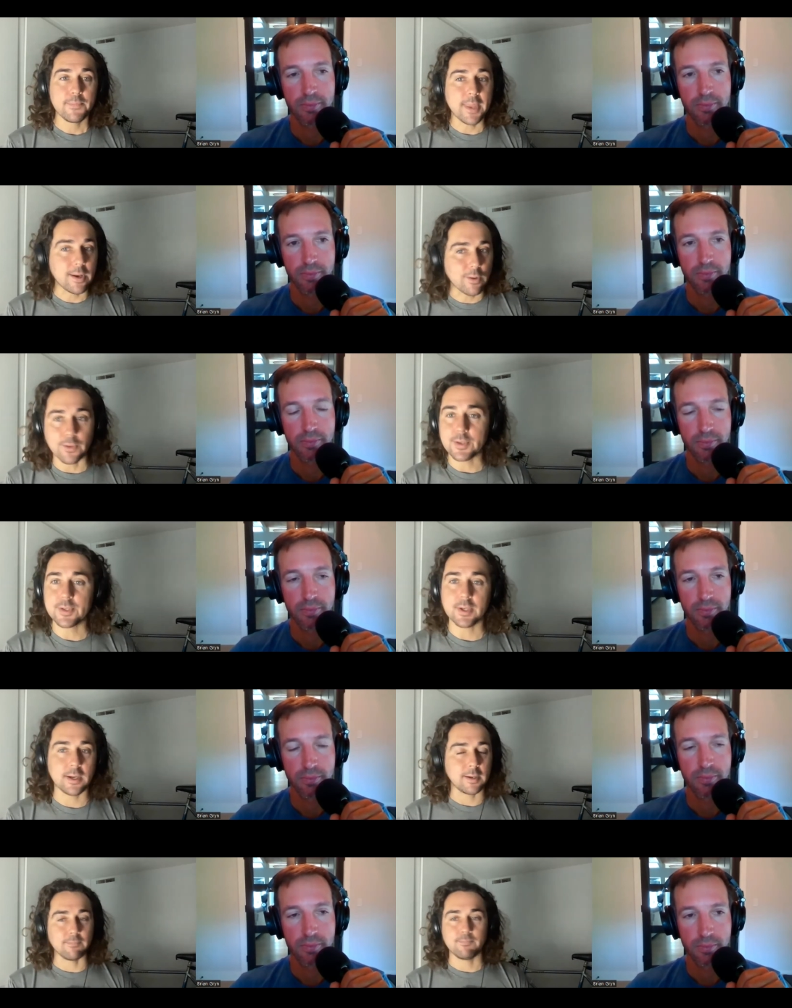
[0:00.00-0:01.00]
Speaker 1: then all of a
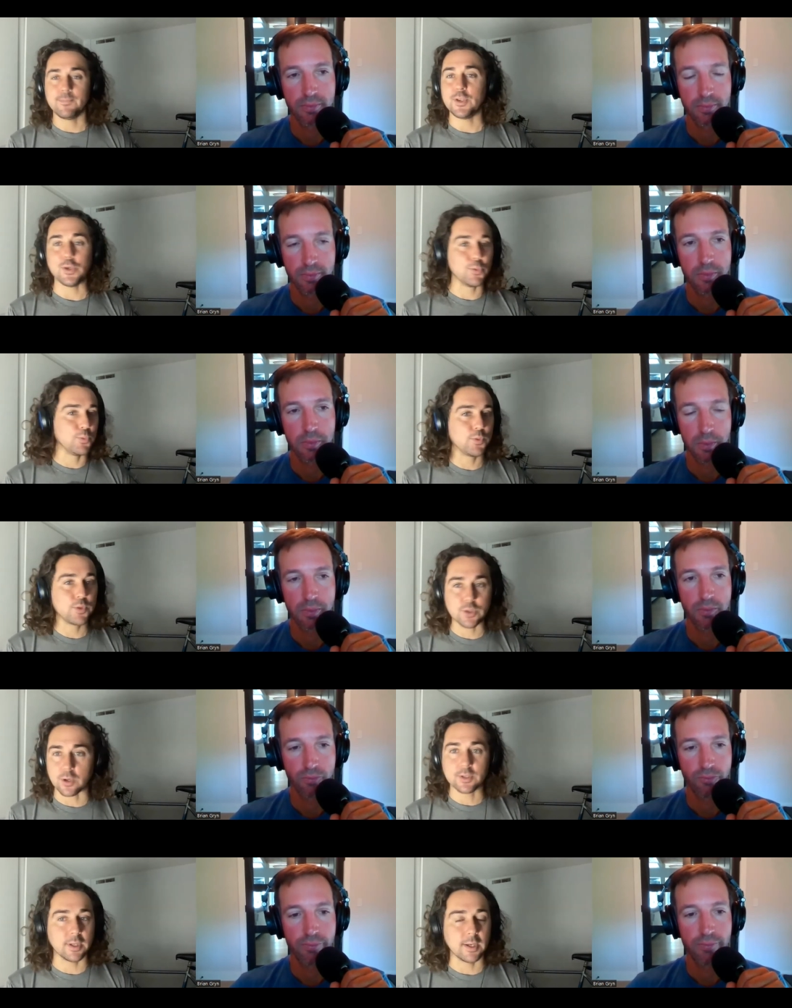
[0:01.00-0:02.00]
sudden you
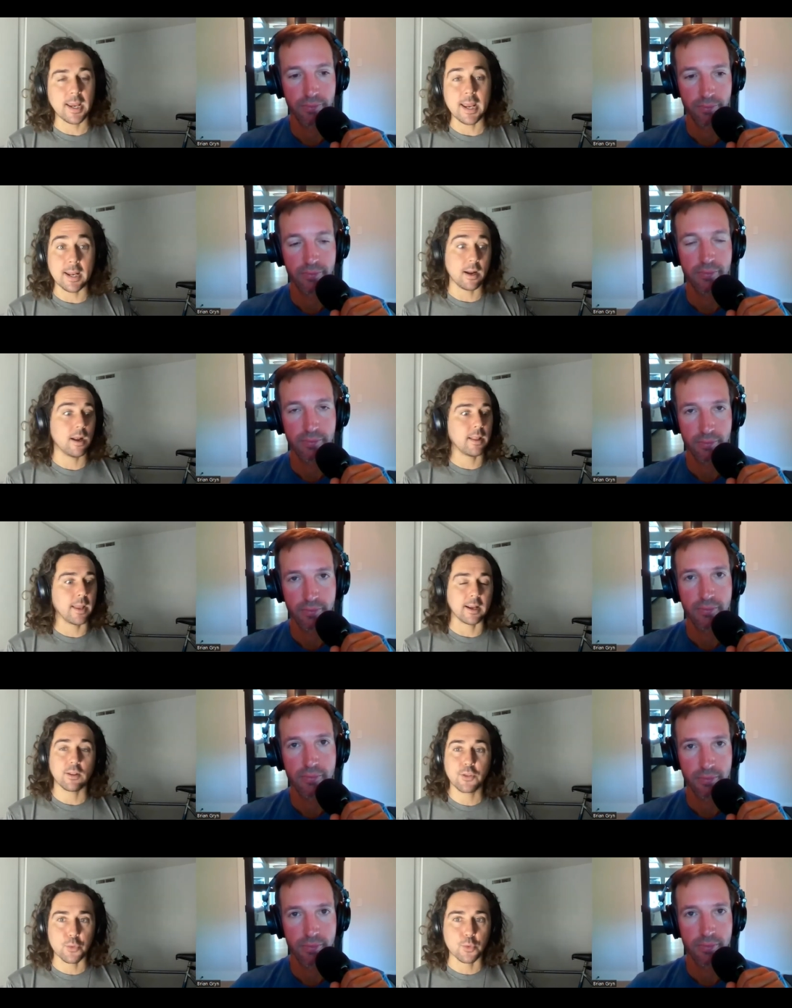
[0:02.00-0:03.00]
start to hit like
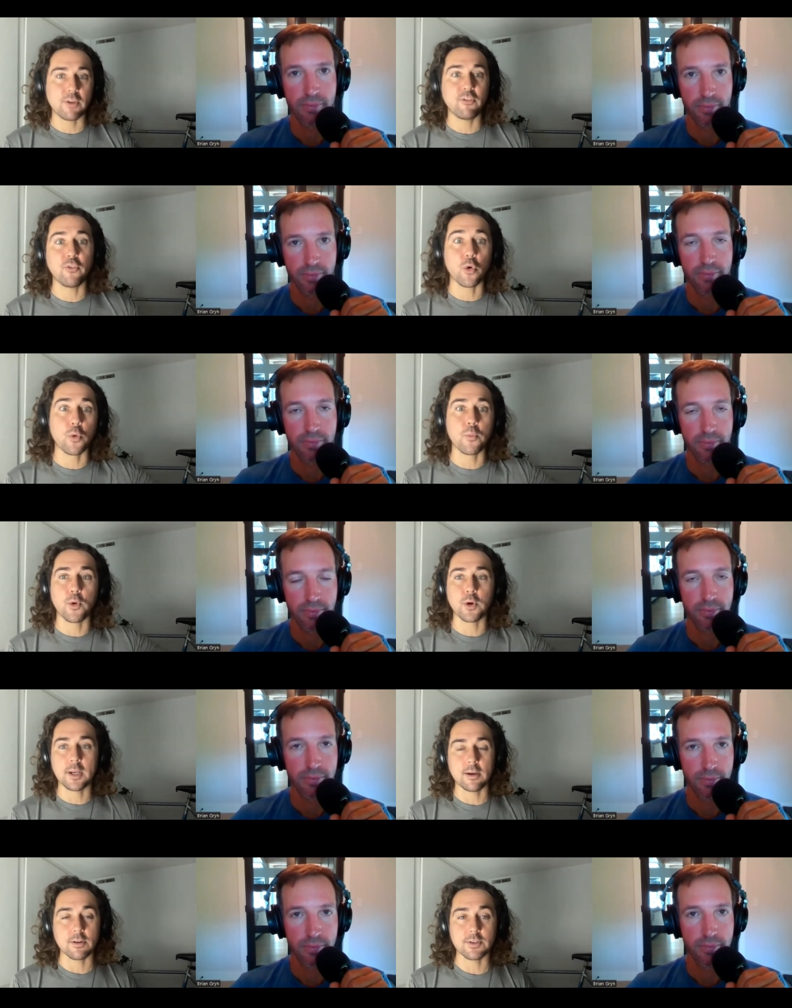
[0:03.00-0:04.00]
three, four more
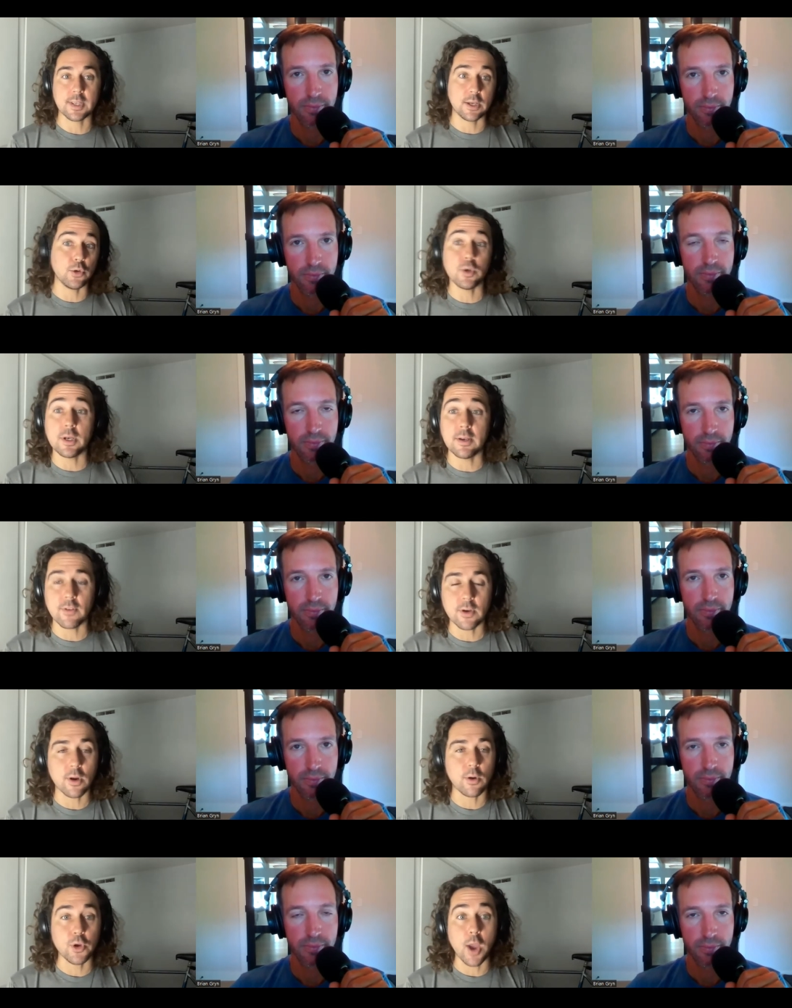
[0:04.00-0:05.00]
gears that you didn't even
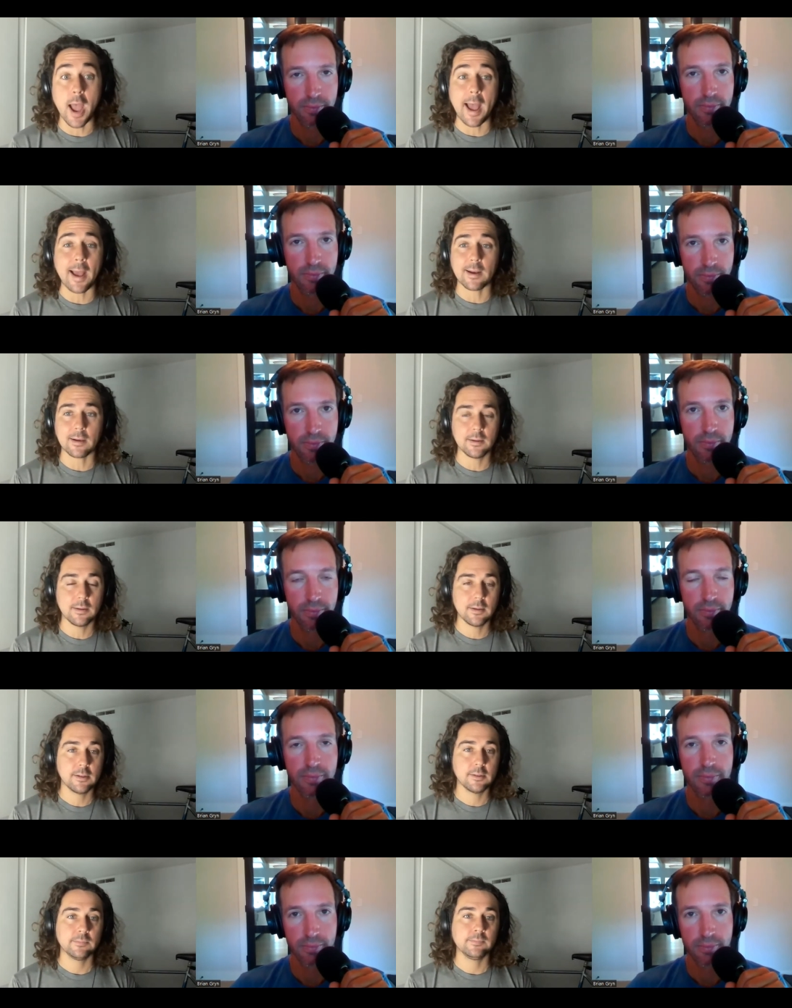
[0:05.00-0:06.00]
know you had.
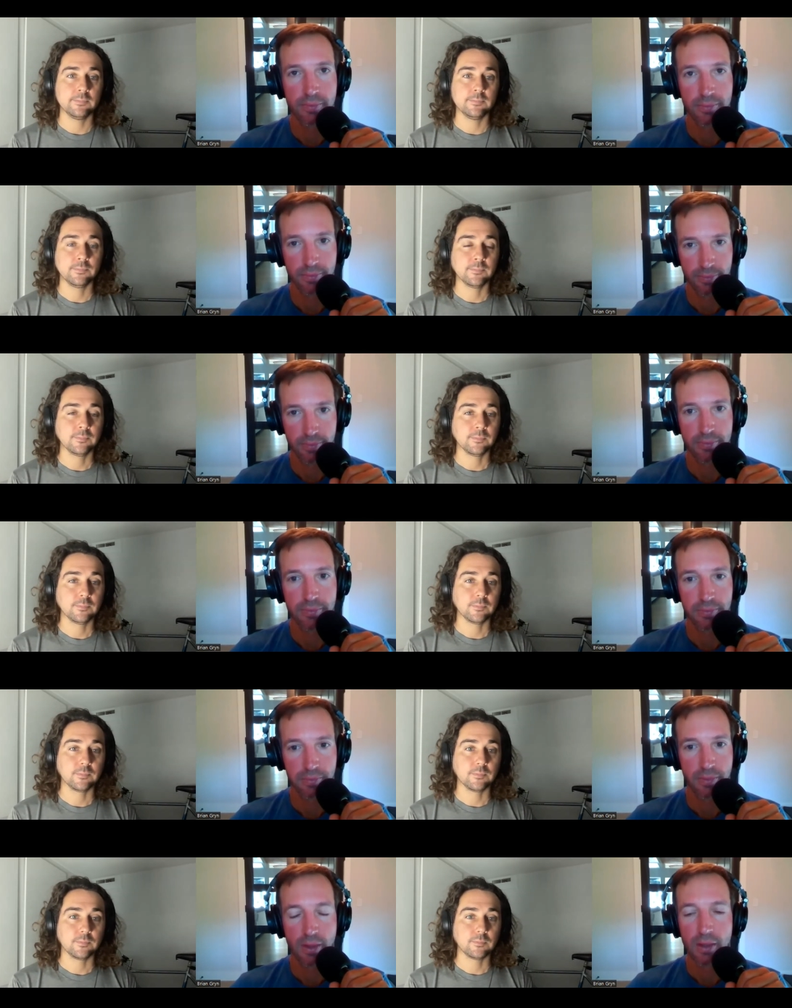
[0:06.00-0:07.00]
Speaker 2: Mm-hmm.
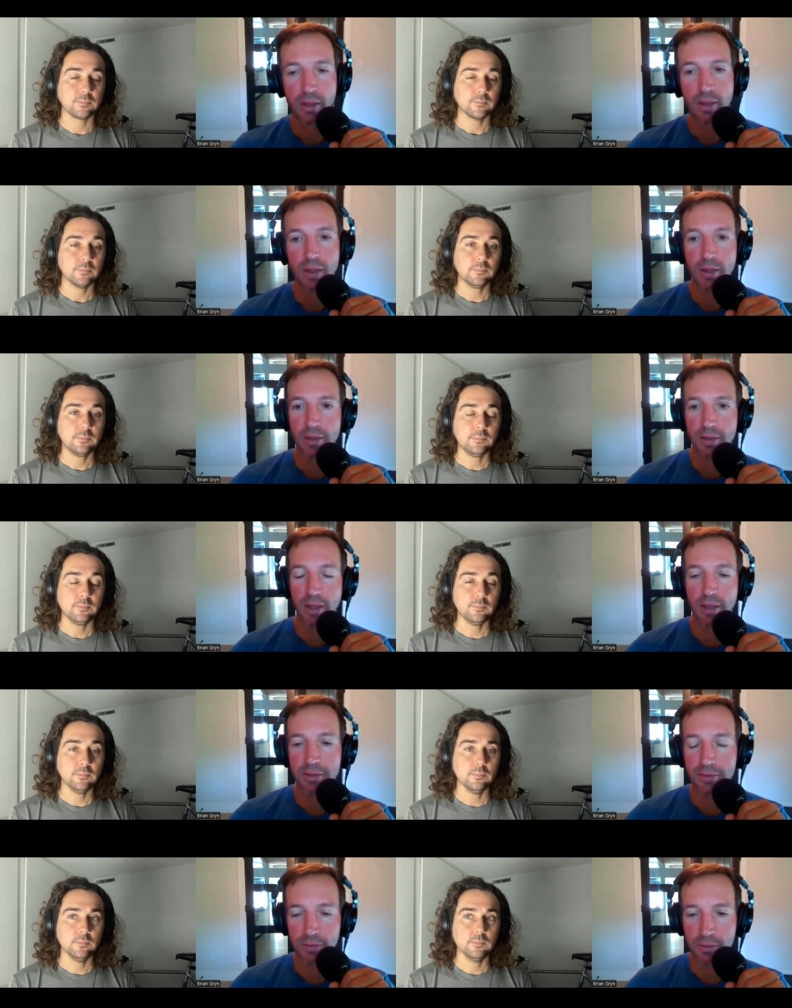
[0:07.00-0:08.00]
Yeah,
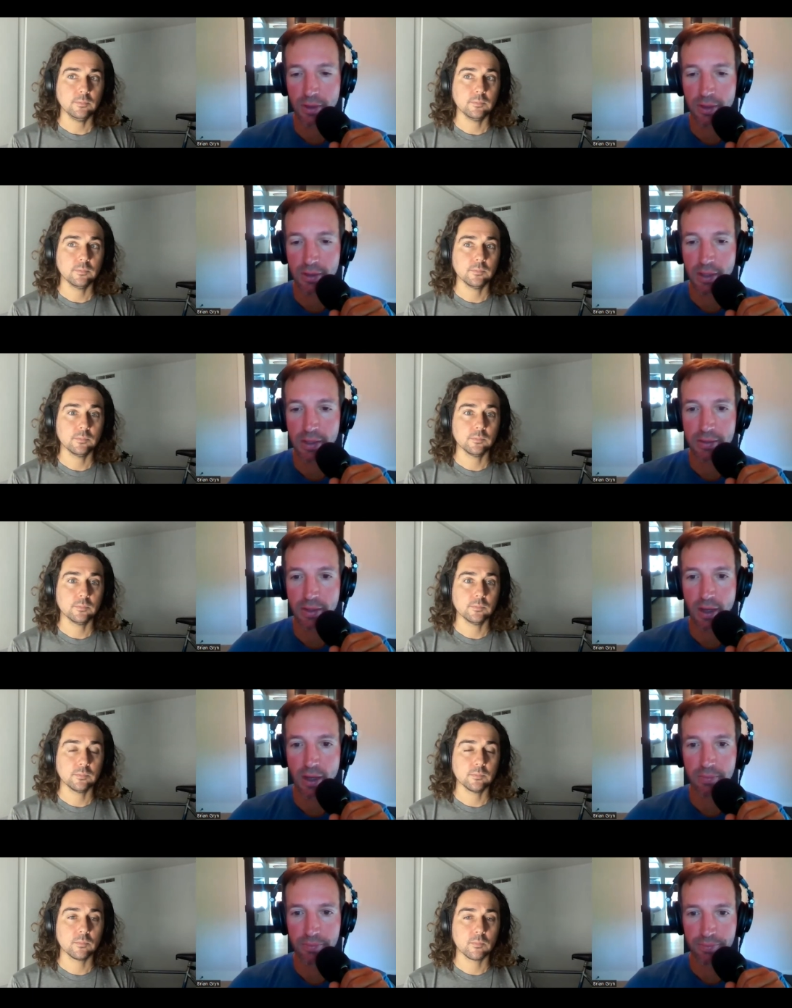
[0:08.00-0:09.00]
this is great. And
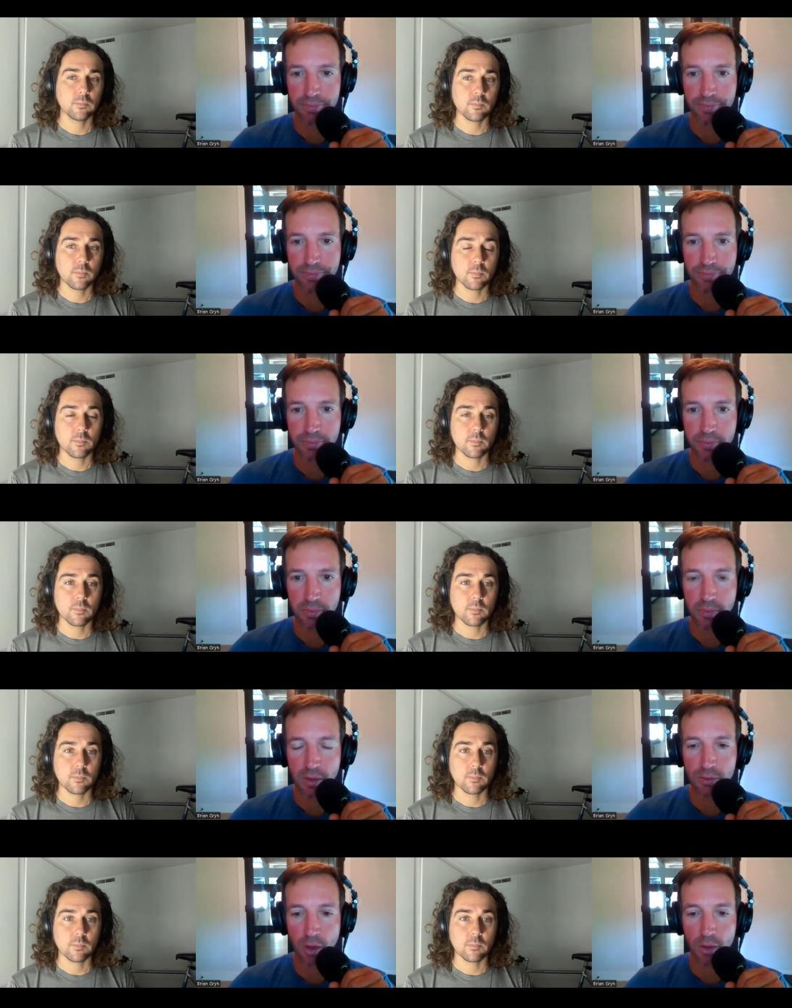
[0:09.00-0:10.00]
um,
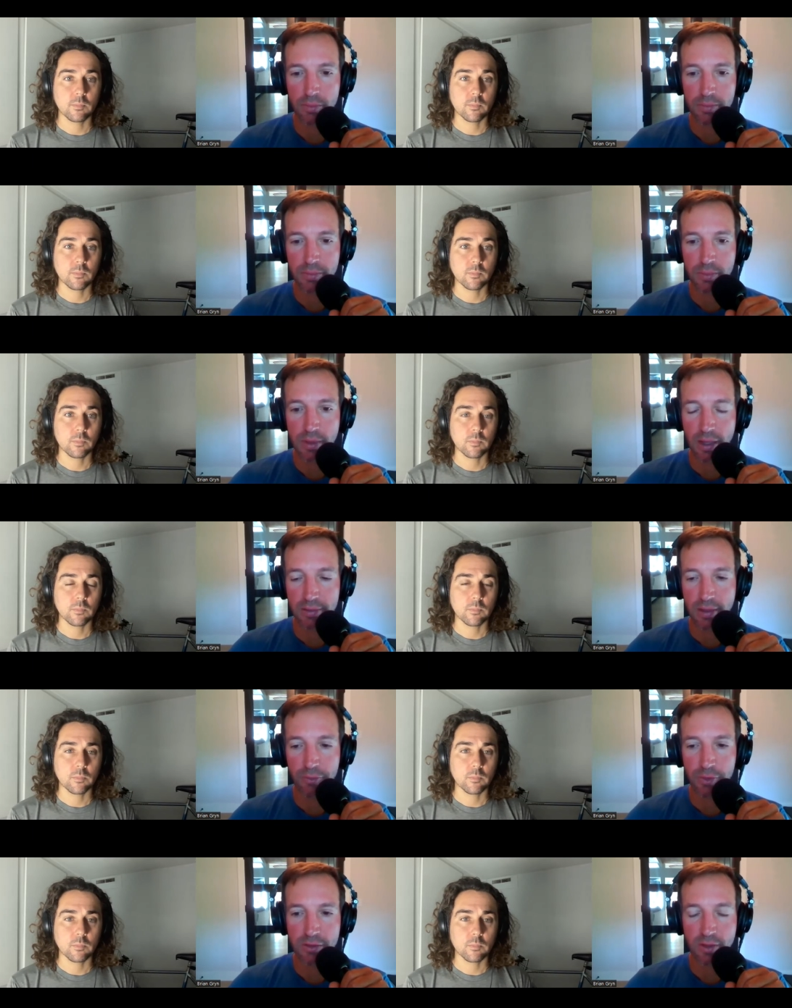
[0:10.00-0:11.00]
so, yeah,
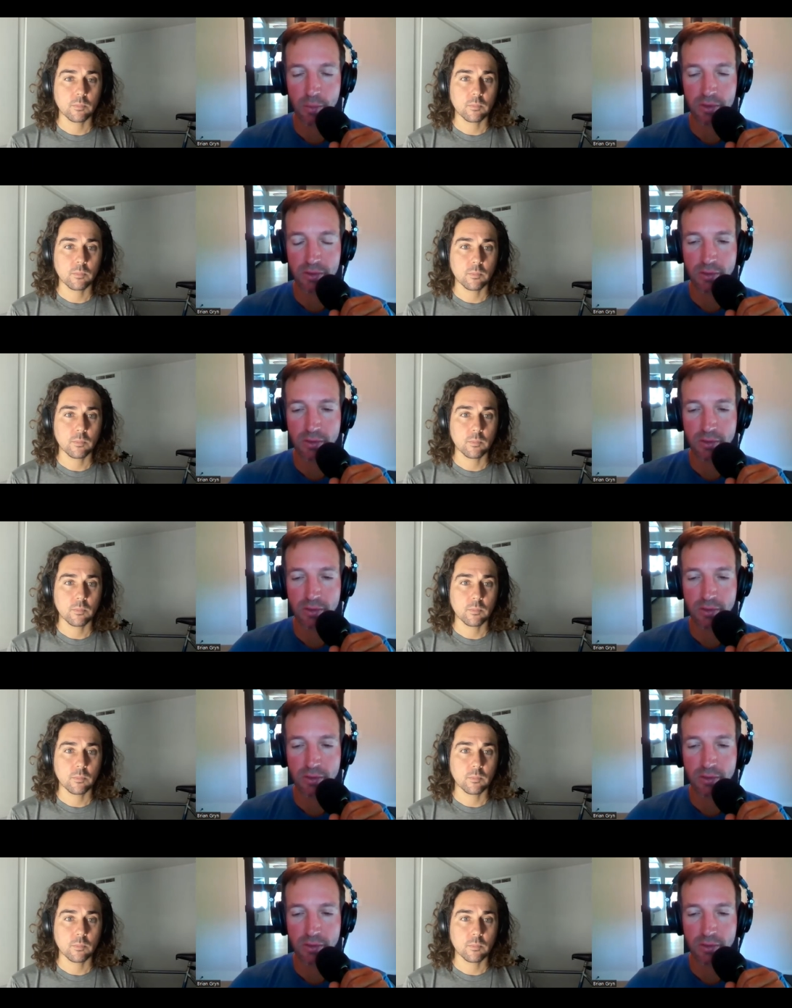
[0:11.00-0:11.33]
definitely someone